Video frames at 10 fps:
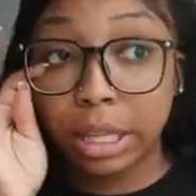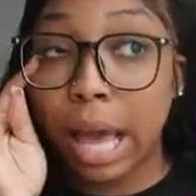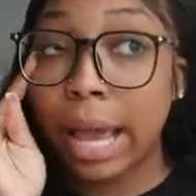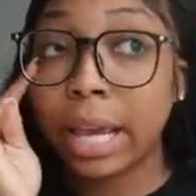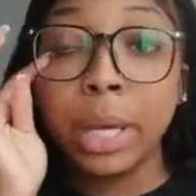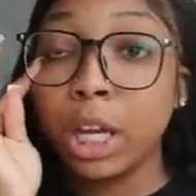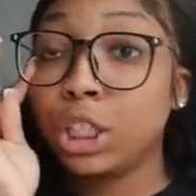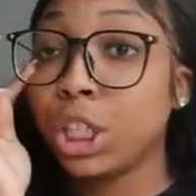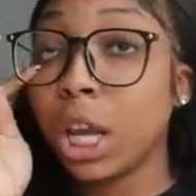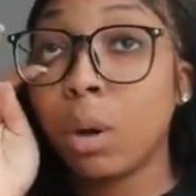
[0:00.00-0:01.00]
Like,
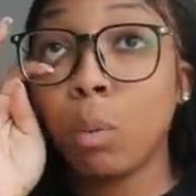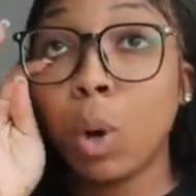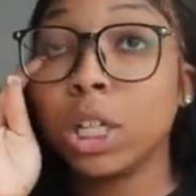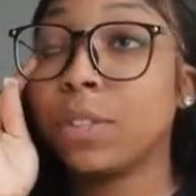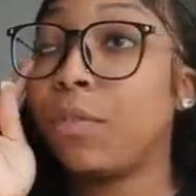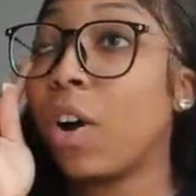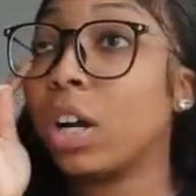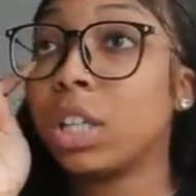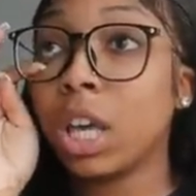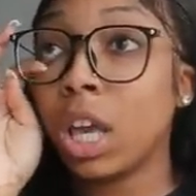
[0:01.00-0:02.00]
bitch, it was
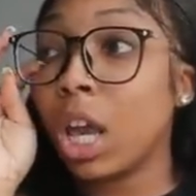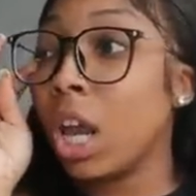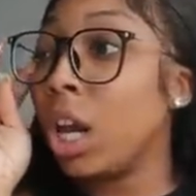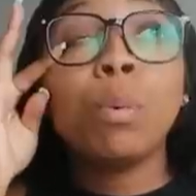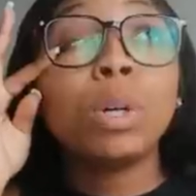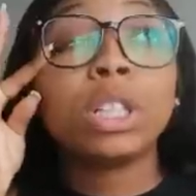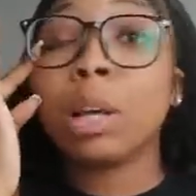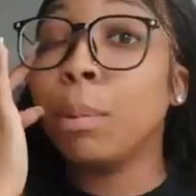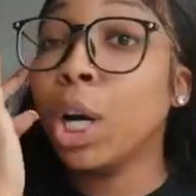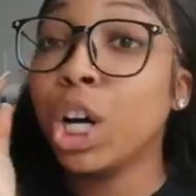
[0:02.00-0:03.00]
fucking, it was
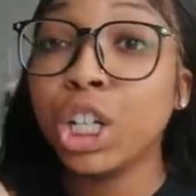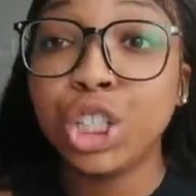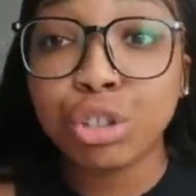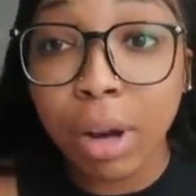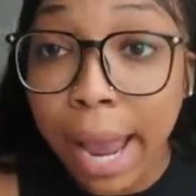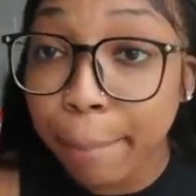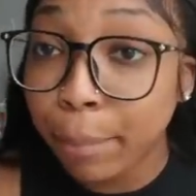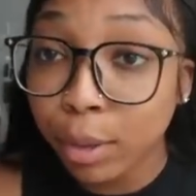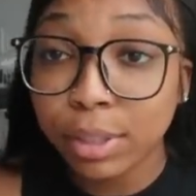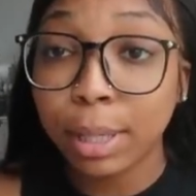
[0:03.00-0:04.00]
some hood trap
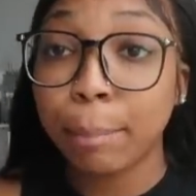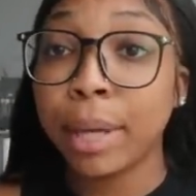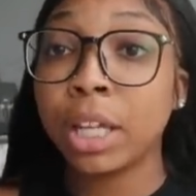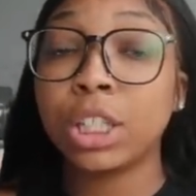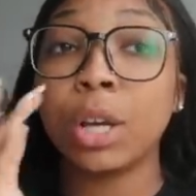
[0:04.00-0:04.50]
music, bitch.